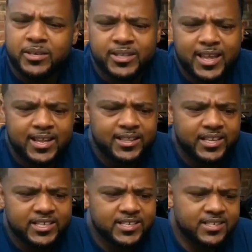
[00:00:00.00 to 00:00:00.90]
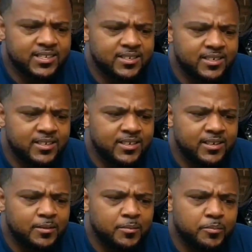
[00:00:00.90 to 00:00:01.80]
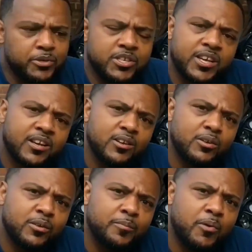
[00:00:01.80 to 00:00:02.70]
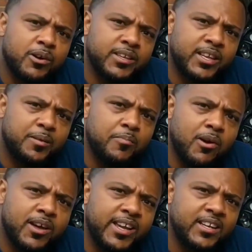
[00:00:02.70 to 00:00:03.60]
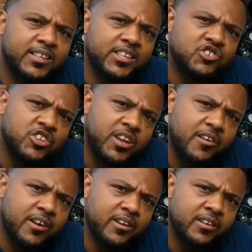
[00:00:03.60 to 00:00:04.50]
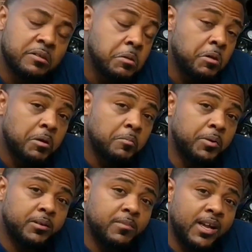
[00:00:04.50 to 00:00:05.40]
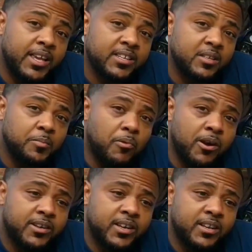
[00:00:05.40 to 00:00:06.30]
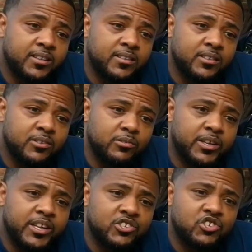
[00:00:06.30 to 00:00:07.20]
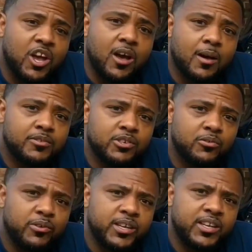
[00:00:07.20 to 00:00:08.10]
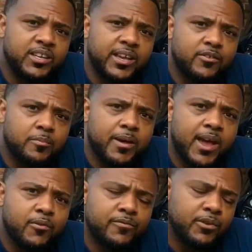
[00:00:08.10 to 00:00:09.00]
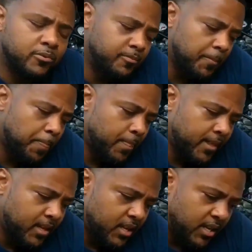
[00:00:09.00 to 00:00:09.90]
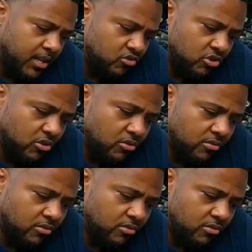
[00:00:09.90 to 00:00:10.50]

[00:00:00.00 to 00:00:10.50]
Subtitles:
but that this particular part that he bought, it looked generic, but I guess the part did its job, so he didn't give it a bad review. So,